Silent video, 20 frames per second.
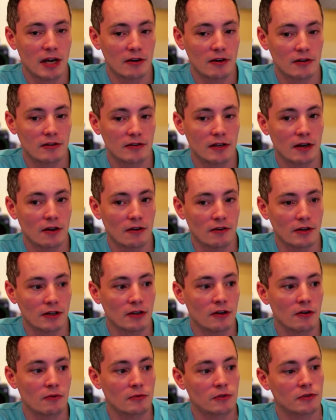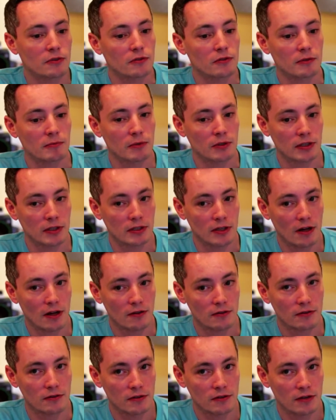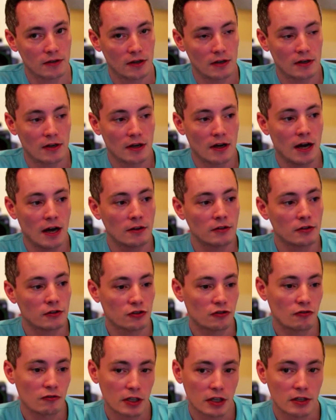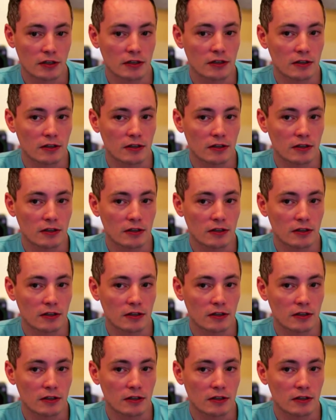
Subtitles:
because I already know it was $30 million. On the screen